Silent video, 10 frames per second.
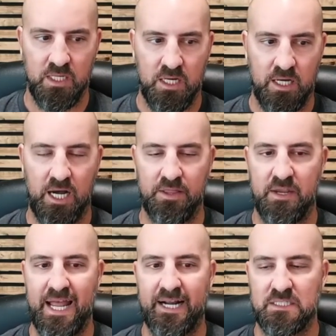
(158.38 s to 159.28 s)
Uh, the
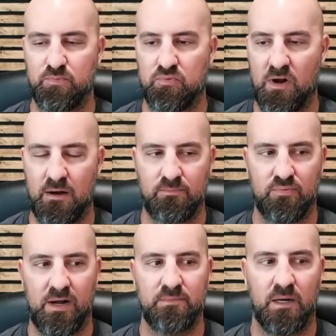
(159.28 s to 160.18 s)
next prompt,
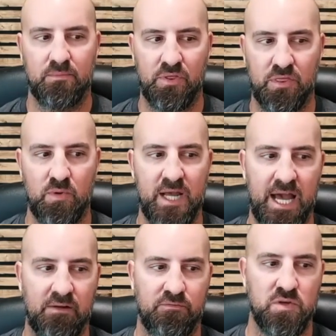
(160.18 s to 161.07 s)
prompt number three I
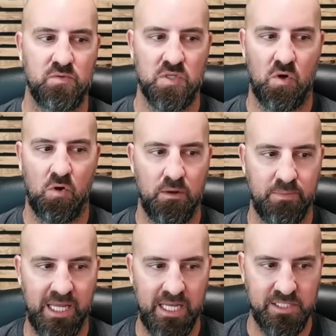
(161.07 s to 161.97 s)
have for you is
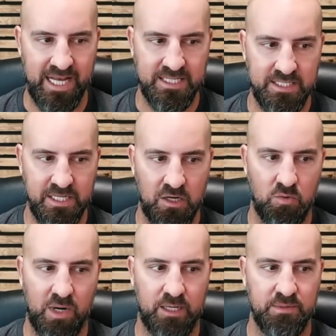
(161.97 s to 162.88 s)
on-page SEO
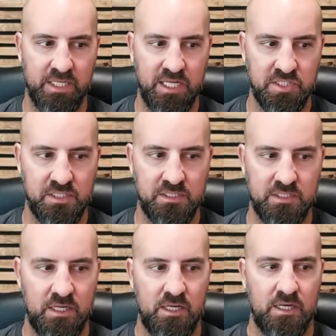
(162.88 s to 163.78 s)
recommendations.
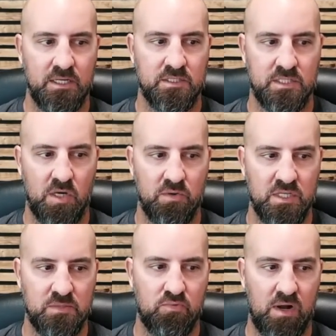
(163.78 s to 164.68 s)
So
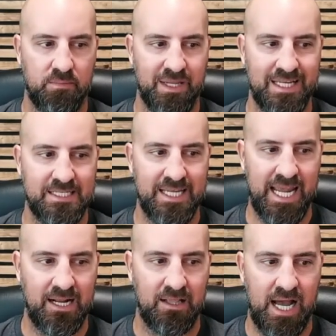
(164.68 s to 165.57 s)
this prompt is
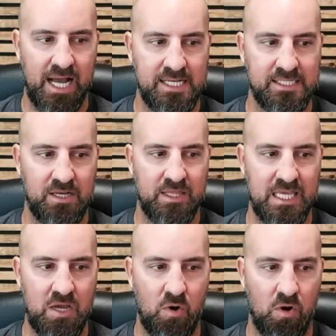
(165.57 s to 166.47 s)
analyze
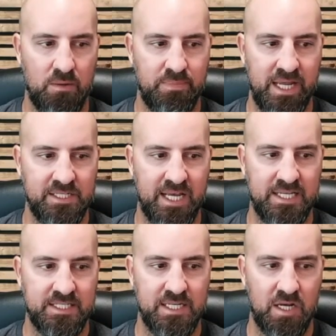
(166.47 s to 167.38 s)
the on-page
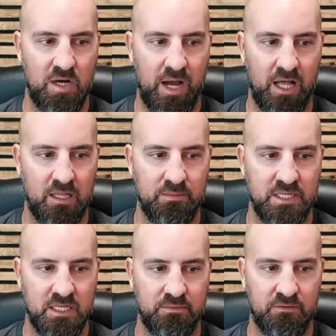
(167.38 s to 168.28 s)
SEO
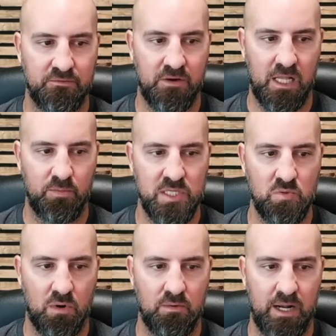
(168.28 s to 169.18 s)
elements of the following
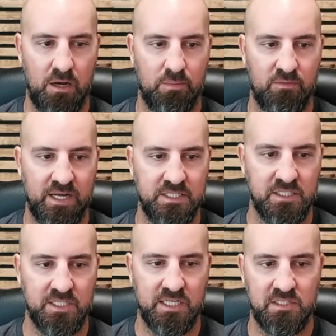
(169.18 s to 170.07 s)
URL, provide
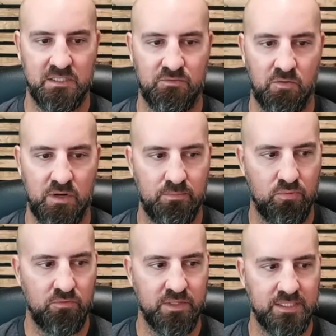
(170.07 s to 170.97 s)
suggestions for
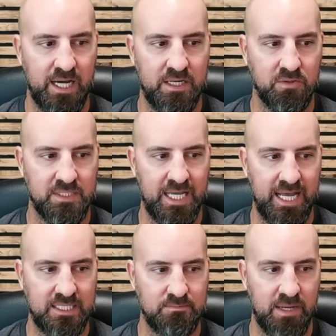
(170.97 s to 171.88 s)
improving title
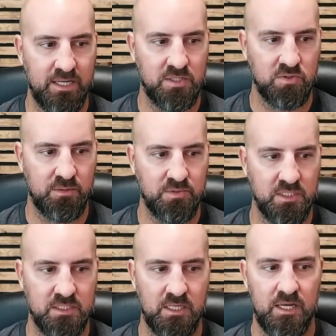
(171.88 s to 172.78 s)
tags, meta
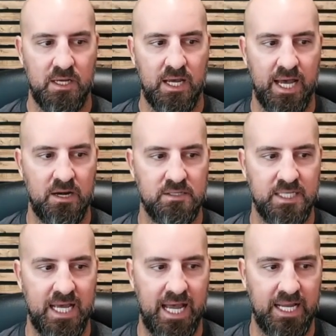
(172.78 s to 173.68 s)
descriptions, header
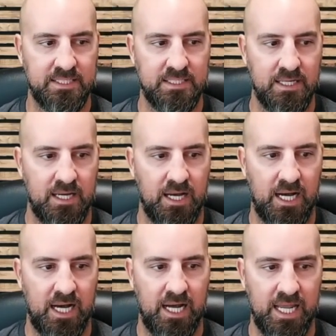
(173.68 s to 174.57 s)
tags,
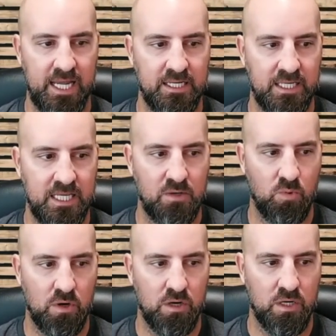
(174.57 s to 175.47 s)
uh, and
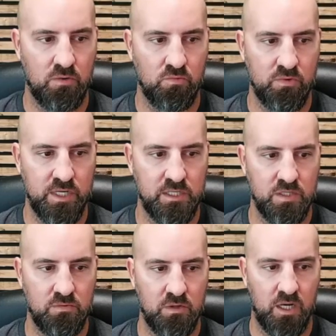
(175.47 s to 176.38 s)
keyword
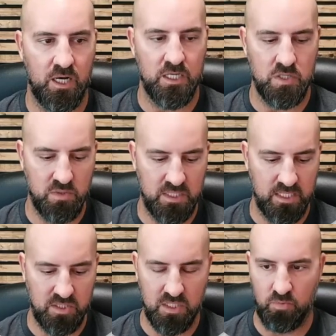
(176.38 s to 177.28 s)
re, uh,
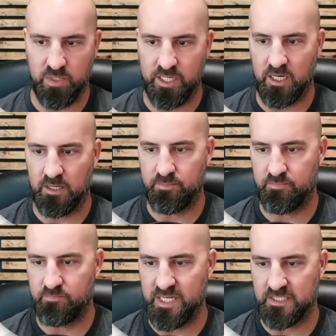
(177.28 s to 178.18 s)
usage. So we gotta
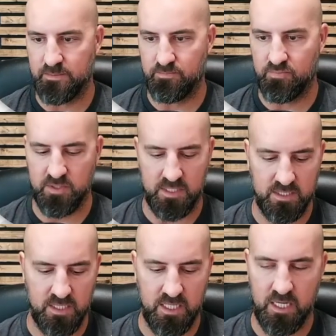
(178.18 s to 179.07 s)
basically put this
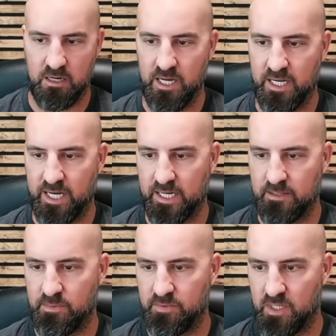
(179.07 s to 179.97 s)
in here and I gotta
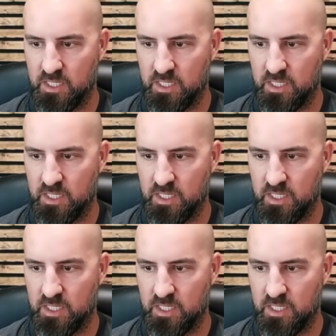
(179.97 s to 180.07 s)
come up with a